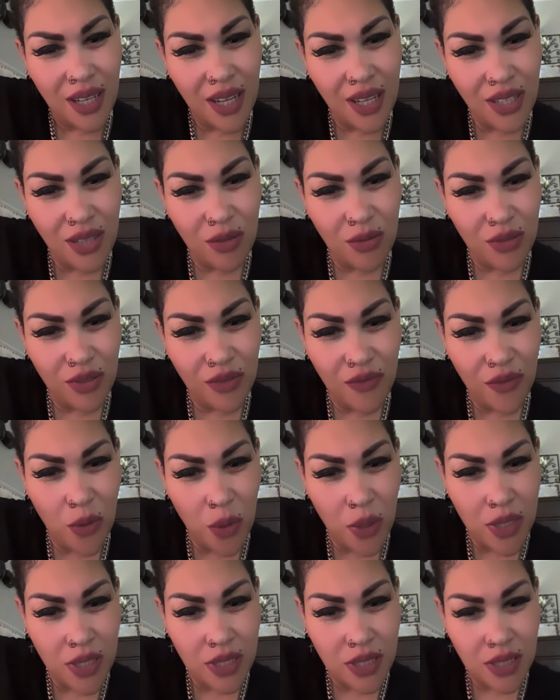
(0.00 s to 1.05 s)
And you
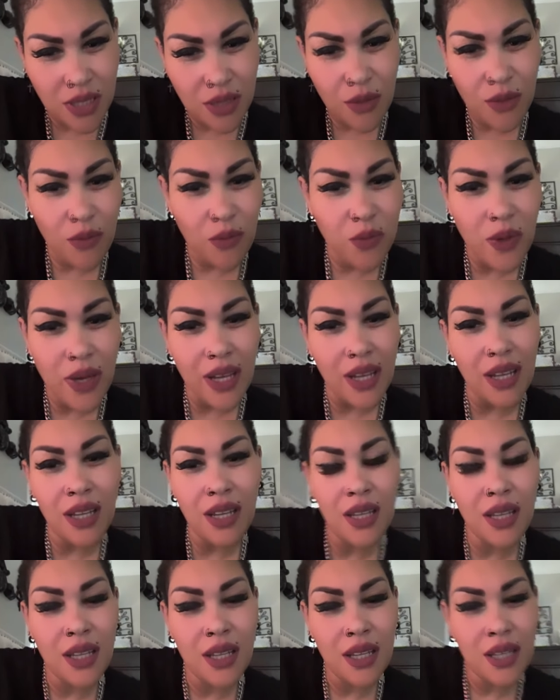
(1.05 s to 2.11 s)
divorced. What?
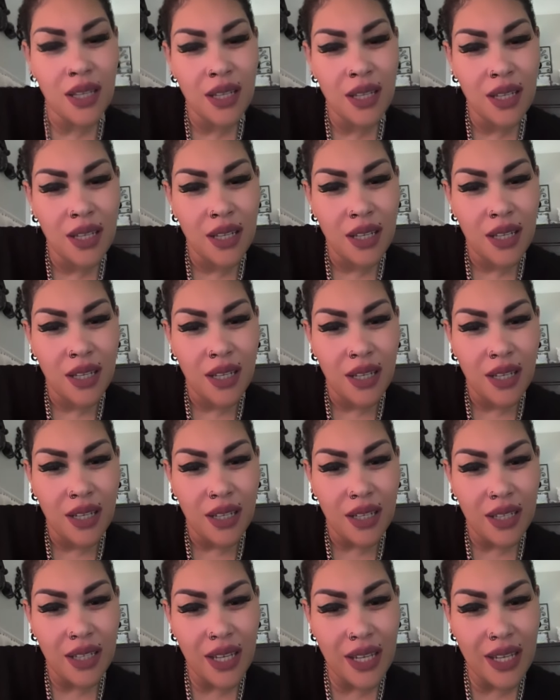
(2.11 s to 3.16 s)

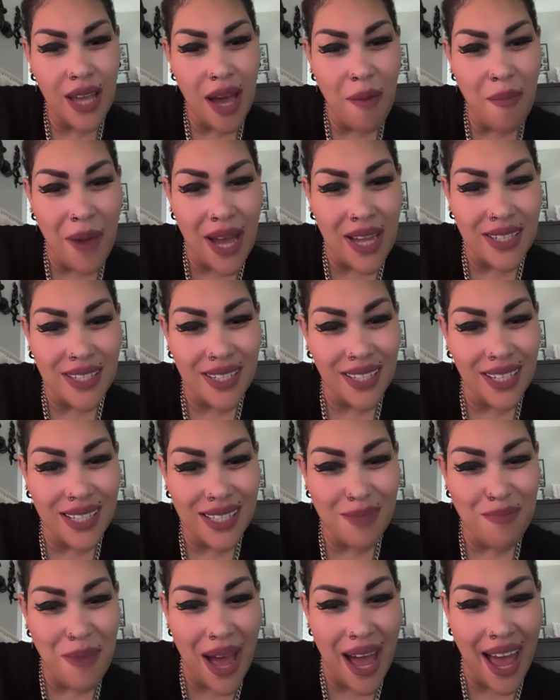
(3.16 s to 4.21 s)
Can y'all mind you?
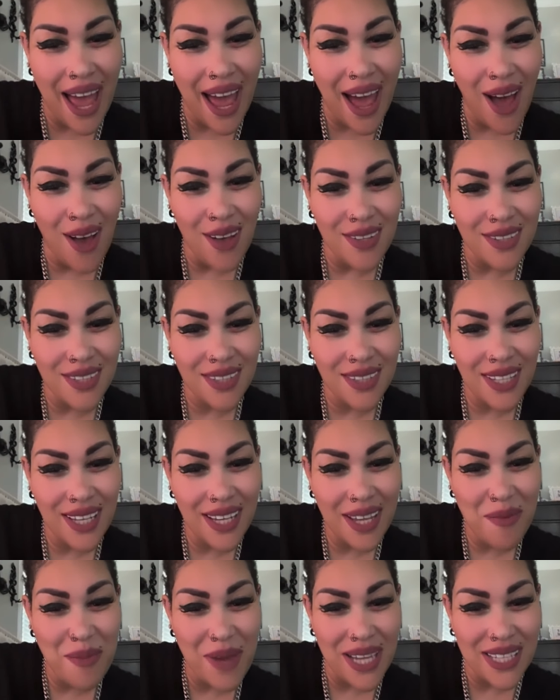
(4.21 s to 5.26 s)
This is my house. Can
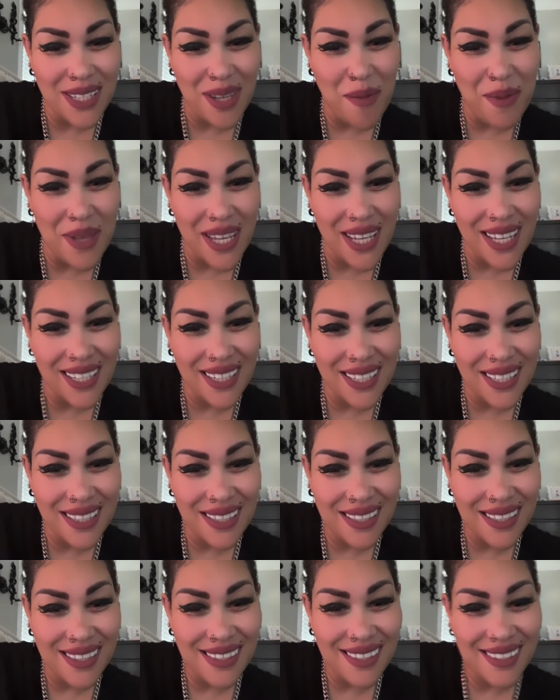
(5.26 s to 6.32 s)
you mind your
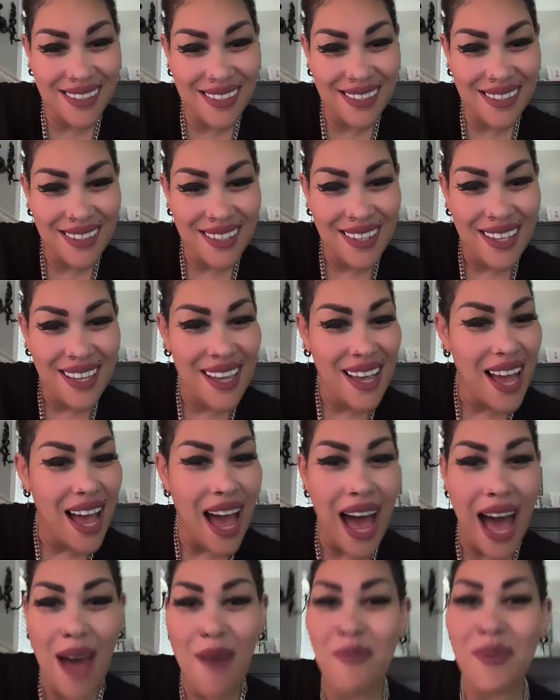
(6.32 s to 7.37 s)
business?
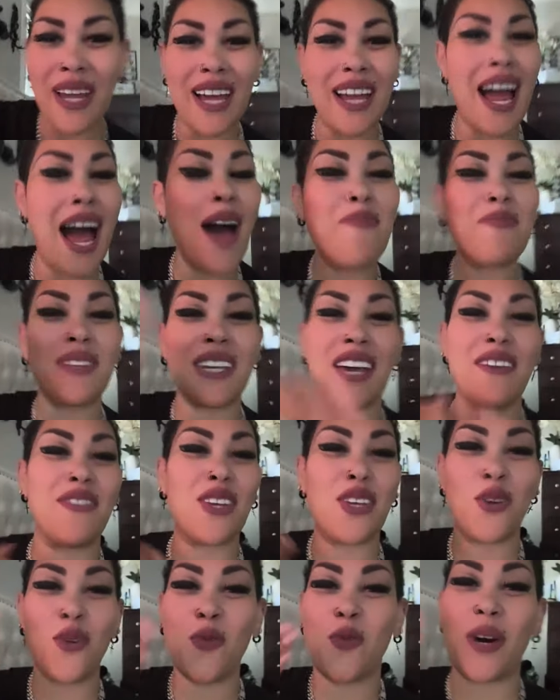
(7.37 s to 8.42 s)
I'm
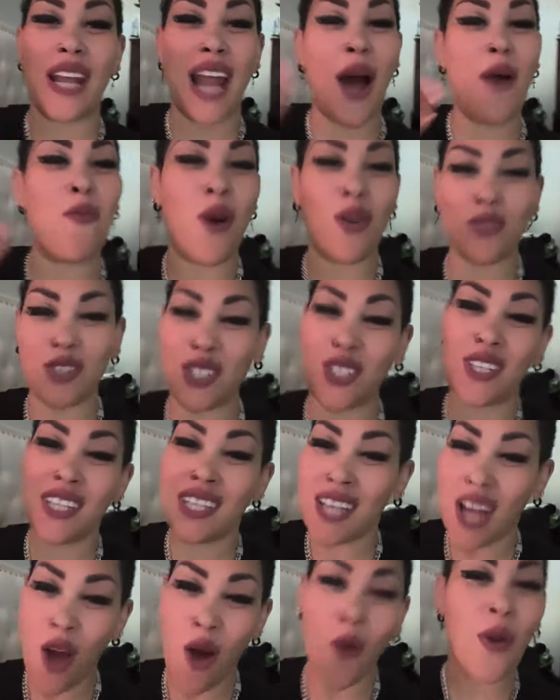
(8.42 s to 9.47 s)
giving you what I want you to
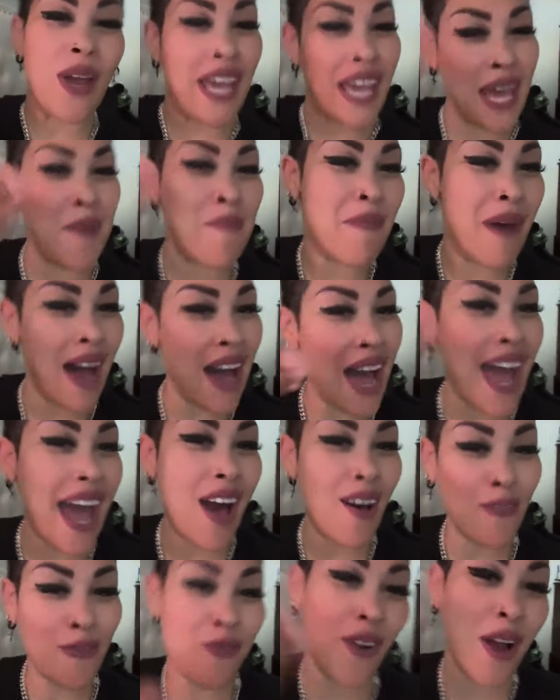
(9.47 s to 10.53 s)
know in my
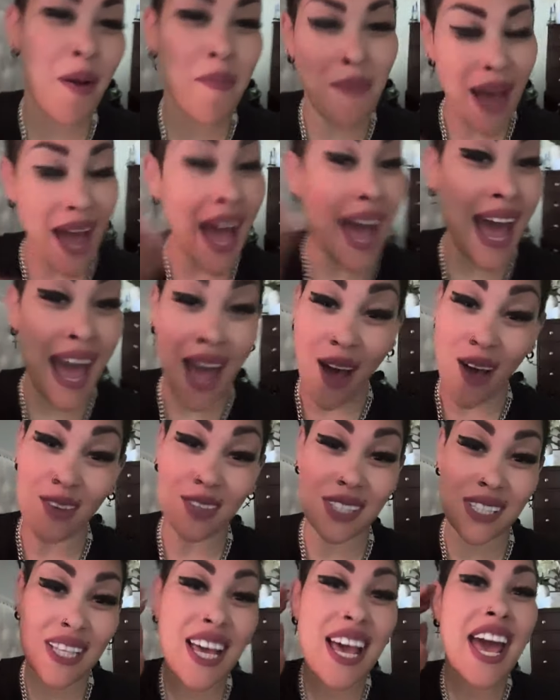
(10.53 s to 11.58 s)
house, from my
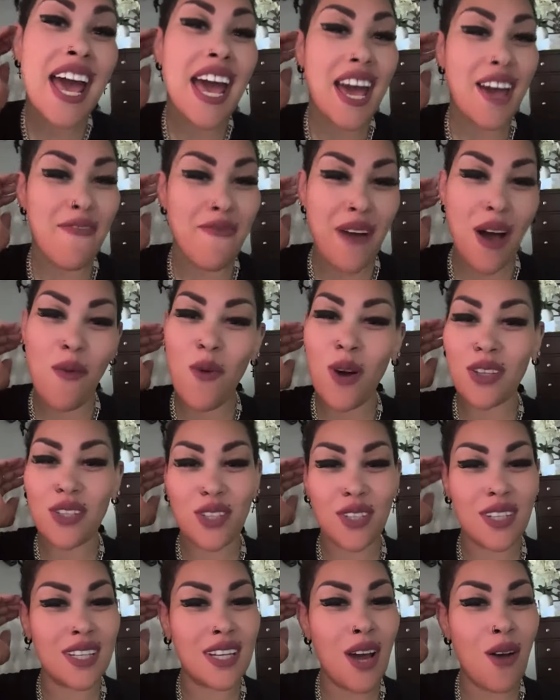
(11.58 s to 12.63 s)
house. If I want
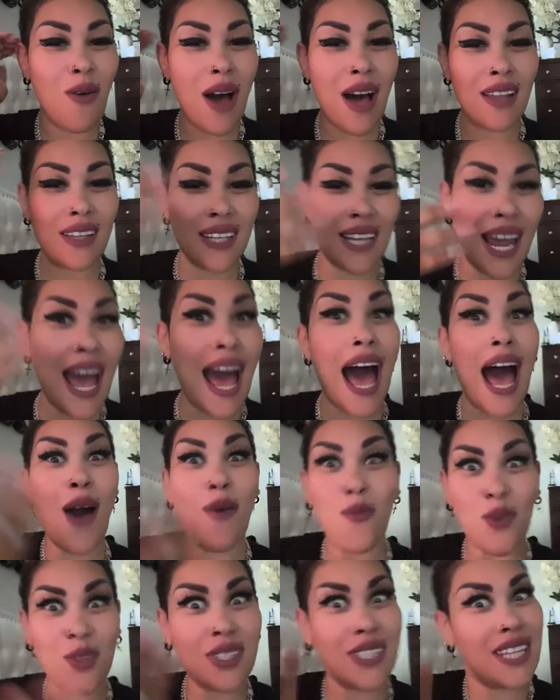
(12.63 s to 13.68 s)
you to know all of that, I
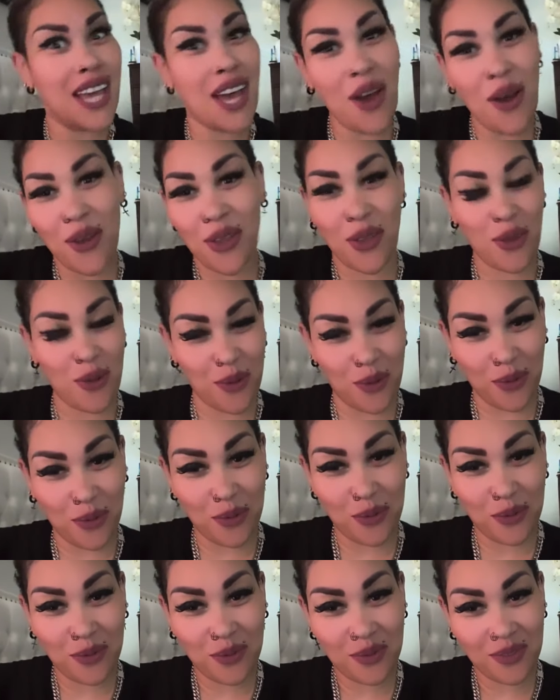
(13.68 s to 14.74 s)
will tell
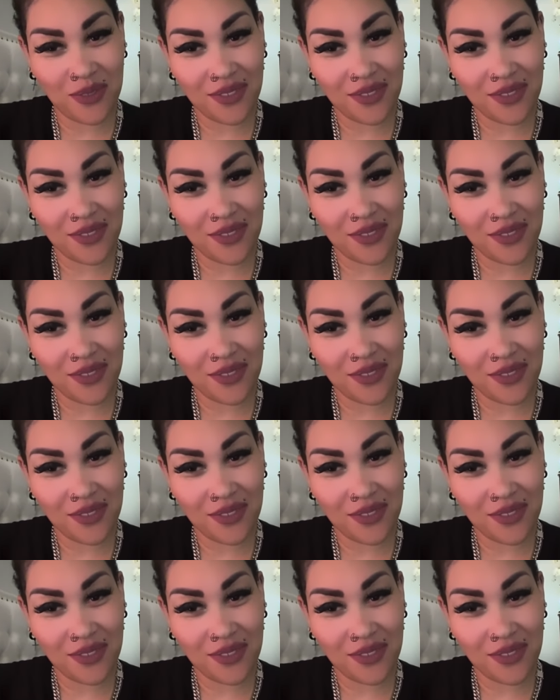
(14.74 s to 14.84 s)
you.